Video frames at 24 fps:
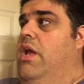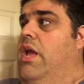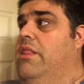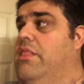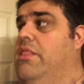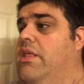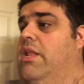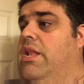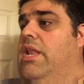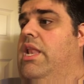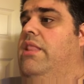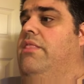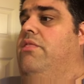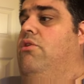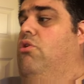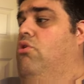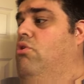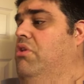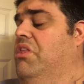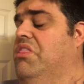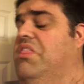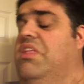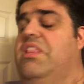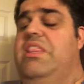and the
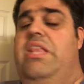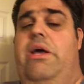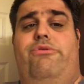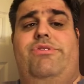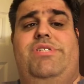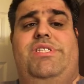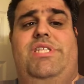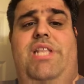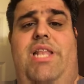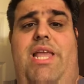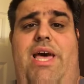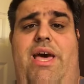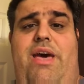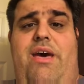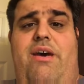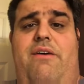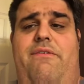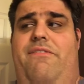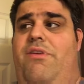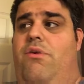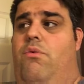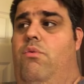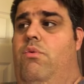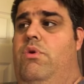only thing that was
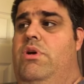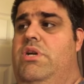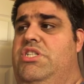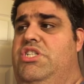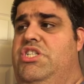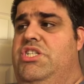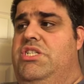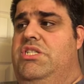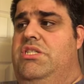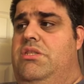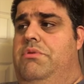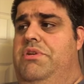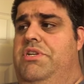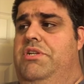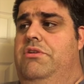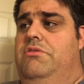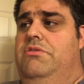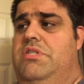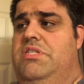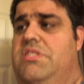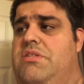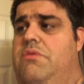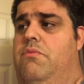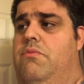left was just the
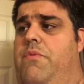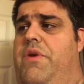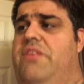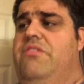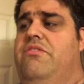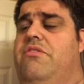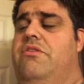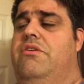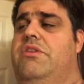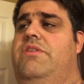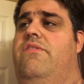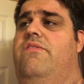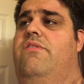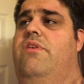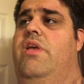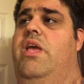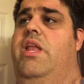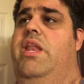Renewsits and razors.